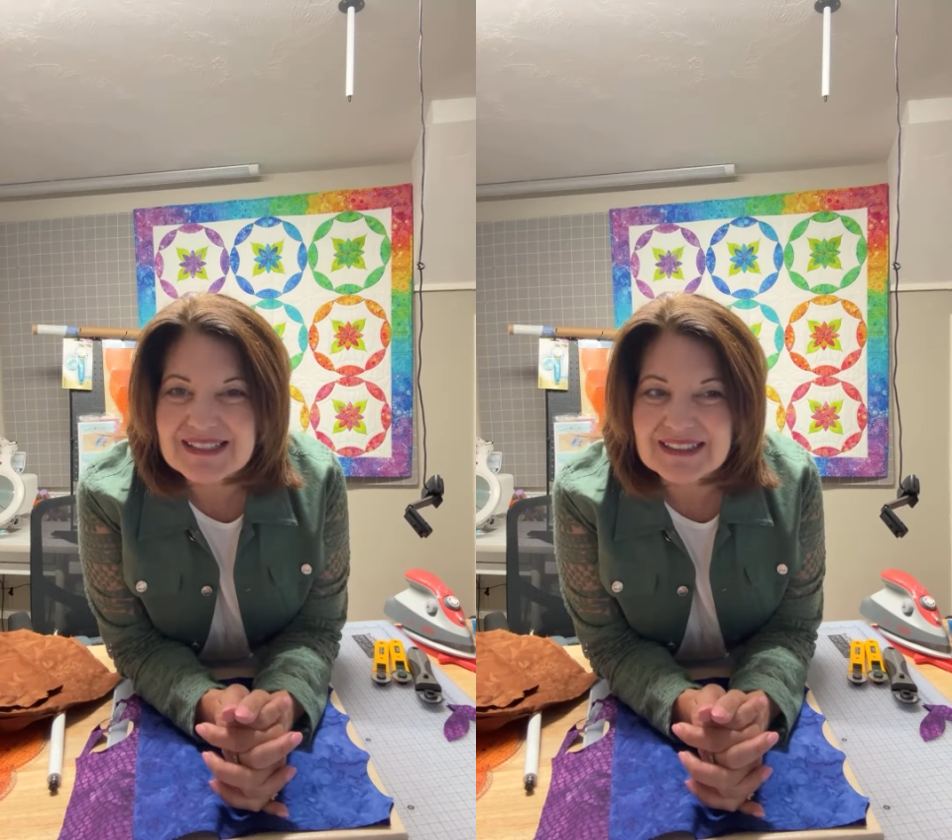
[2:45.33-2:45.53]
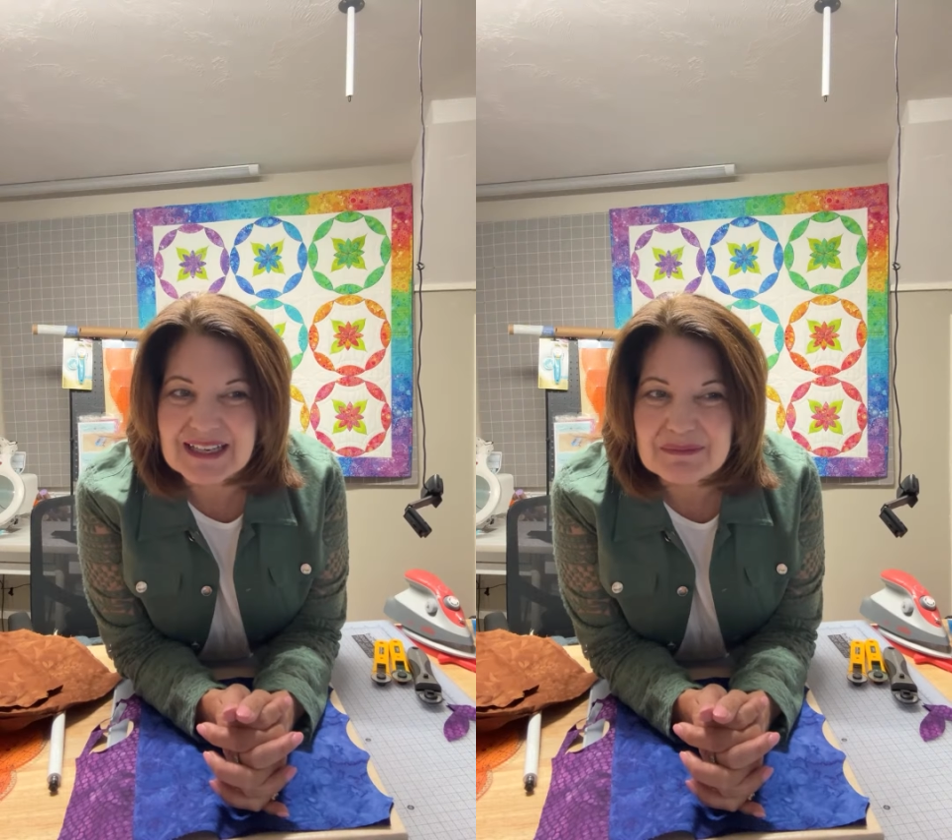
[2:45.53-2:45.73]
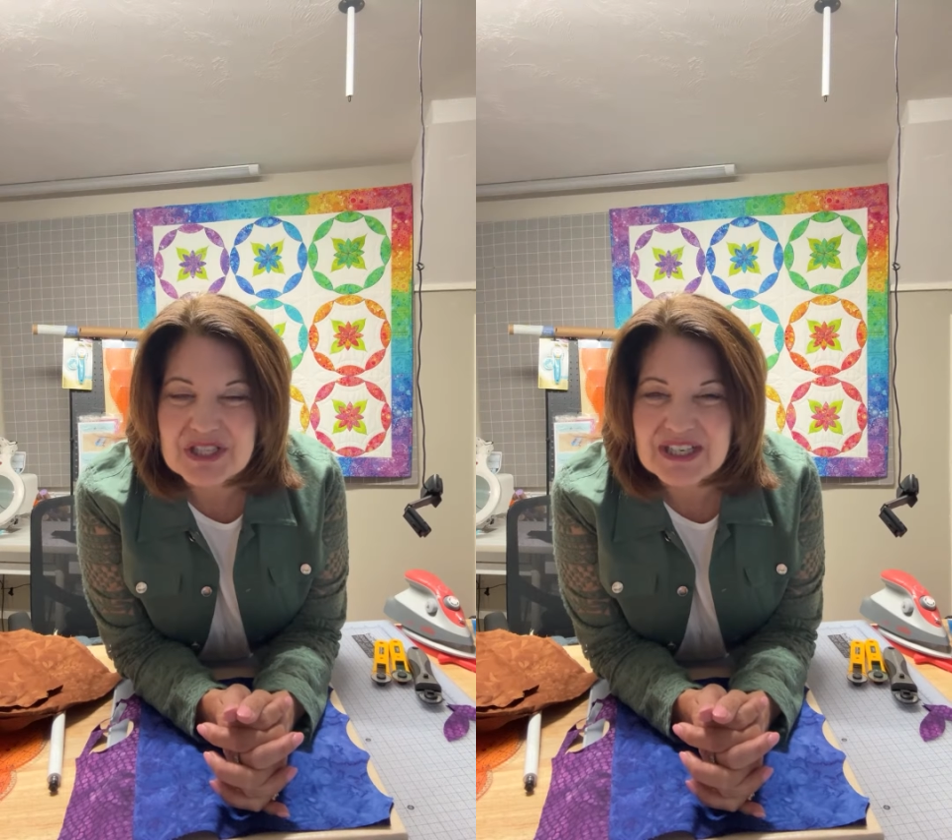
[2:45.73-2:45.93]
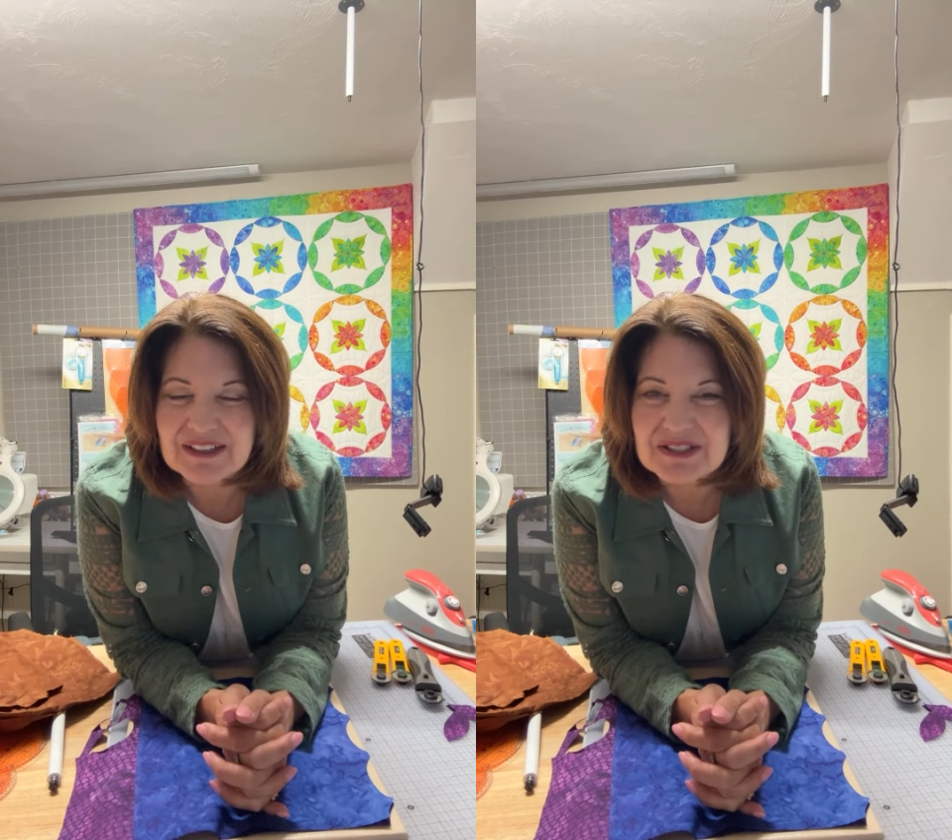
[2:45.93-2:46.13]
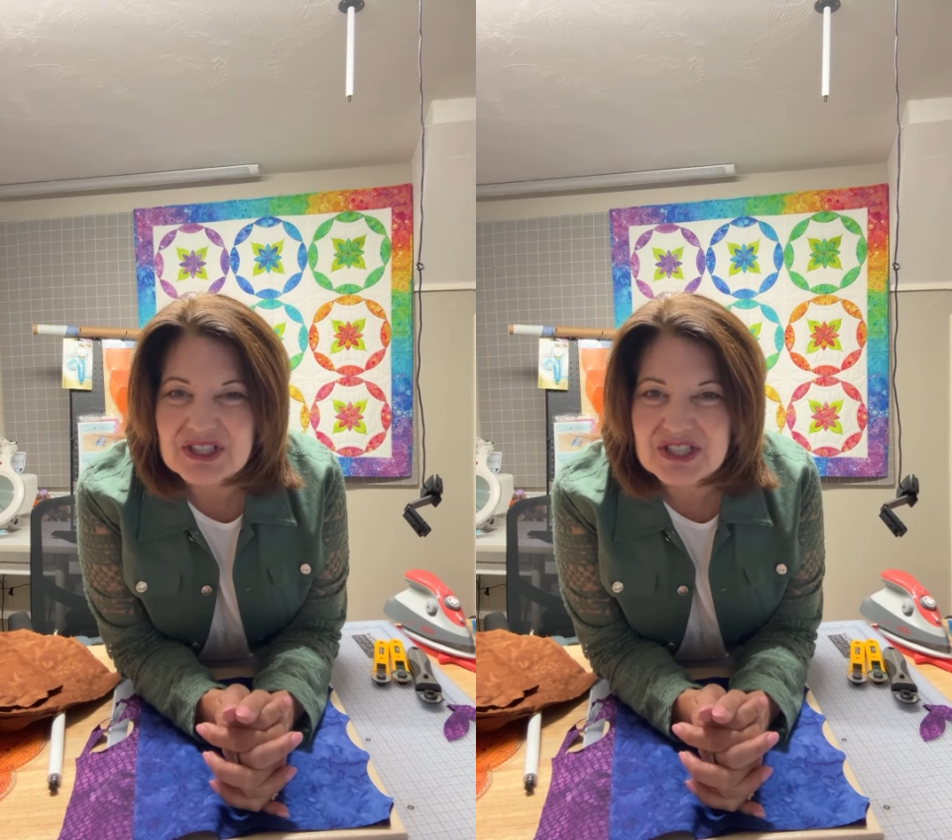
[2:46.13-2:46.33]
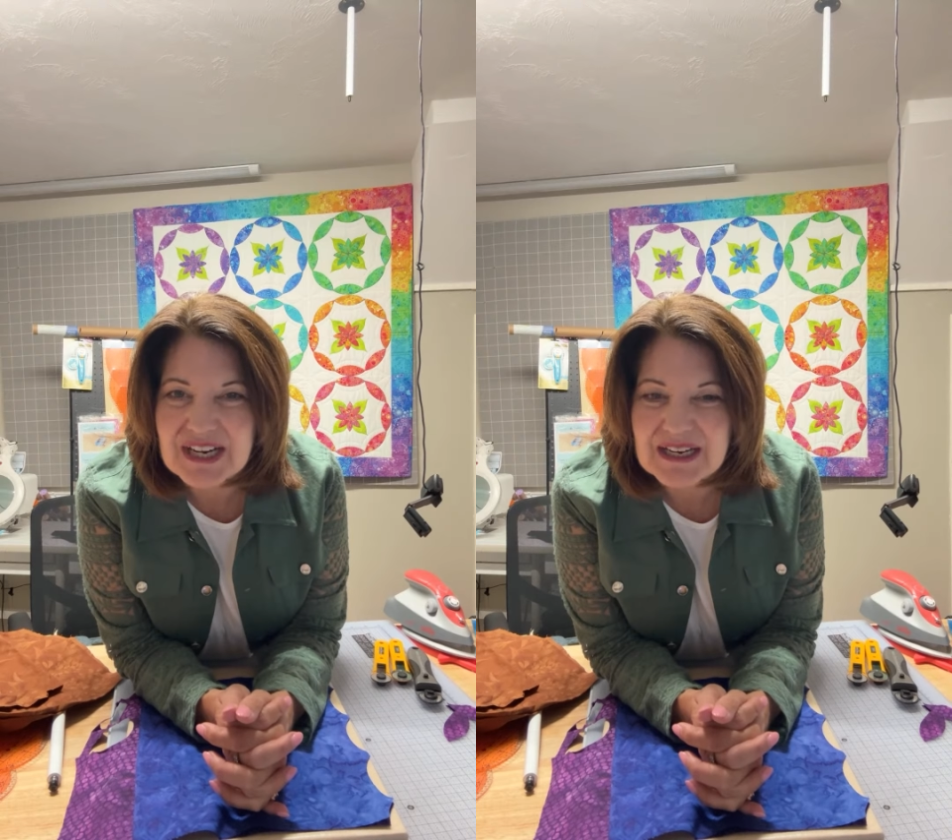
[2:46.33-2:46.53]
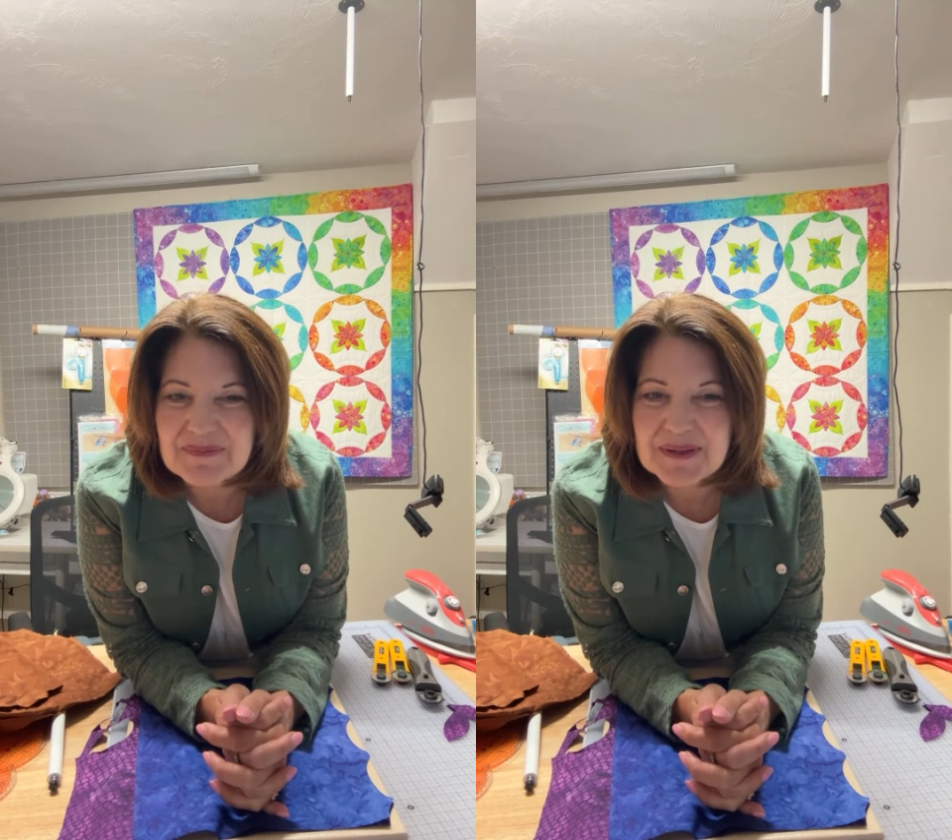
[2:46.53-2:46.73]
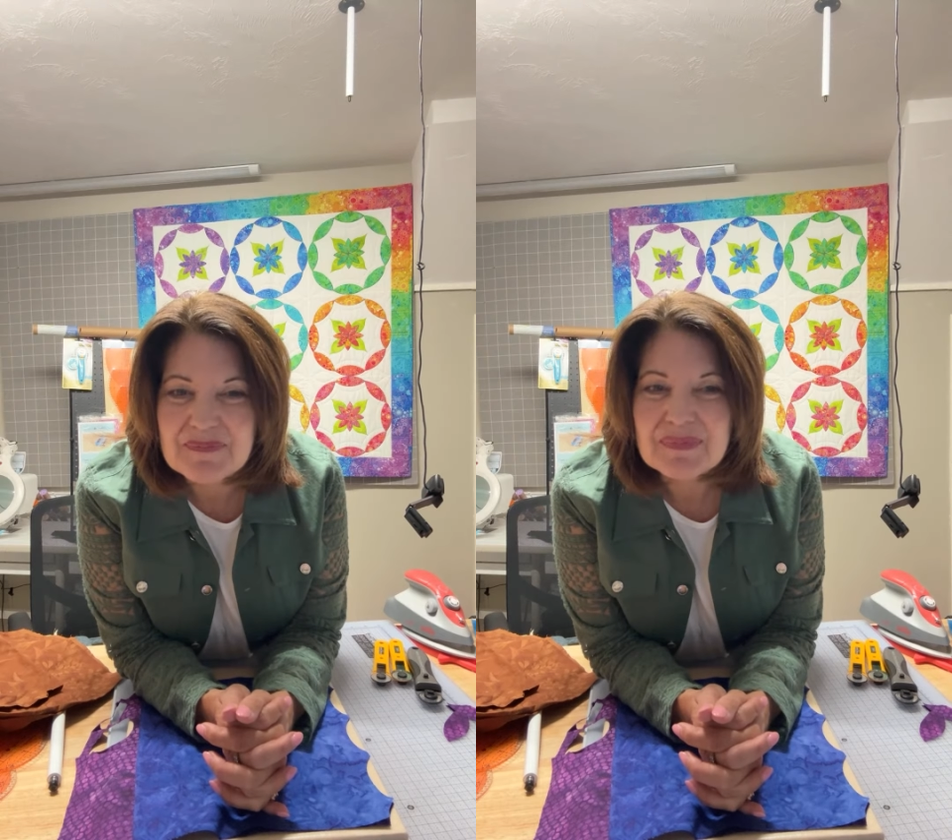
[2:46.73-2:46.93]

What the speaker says: clamshell shape.